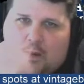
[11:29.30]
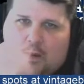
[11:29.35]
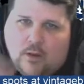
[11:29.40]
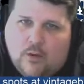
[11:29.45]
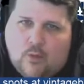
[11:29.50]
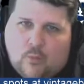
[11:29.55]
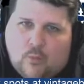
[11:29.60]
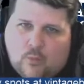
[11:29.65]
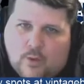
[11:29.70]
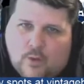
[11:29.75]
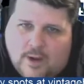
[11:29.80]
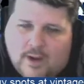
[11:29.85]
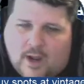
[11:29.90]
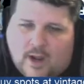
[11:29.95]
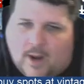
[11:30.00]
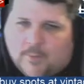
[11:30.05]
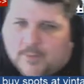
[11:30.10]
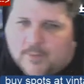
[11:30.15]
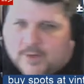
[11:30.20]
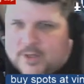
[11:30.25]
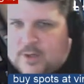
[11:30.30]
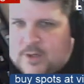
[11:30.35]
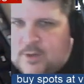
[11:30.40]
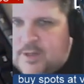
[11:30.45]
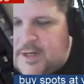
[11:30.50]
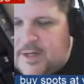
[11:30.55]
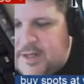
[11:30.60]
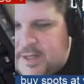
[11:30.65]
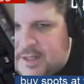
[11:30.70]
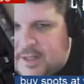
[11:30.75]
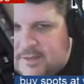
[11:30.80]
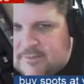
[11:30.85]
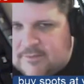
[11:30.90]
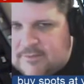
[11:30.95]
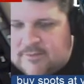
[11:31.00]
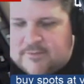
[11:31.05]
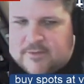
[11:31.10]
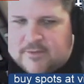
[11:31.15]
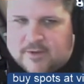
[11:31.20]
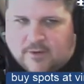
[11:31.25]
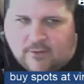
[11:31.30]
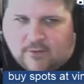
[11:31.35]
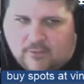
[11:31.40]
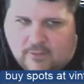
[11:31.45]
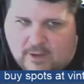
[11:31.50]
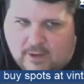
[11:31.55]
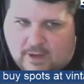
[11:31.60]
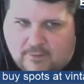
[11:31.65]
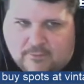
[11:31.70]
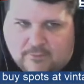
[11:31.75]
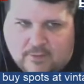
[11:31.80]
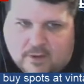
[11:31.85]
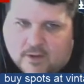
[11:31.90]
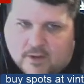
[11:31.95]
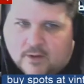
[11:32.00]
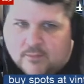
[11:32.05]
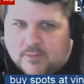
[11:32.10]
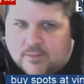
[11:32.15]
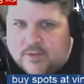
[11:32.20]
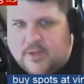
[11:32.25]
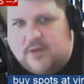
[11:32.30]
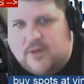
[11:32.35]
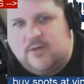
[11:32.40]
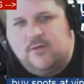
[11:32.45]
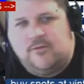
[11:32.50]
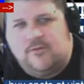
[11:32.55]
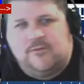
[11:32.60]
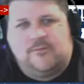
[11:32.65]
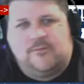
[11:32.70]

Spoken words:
What opportunity is this going to create for young players?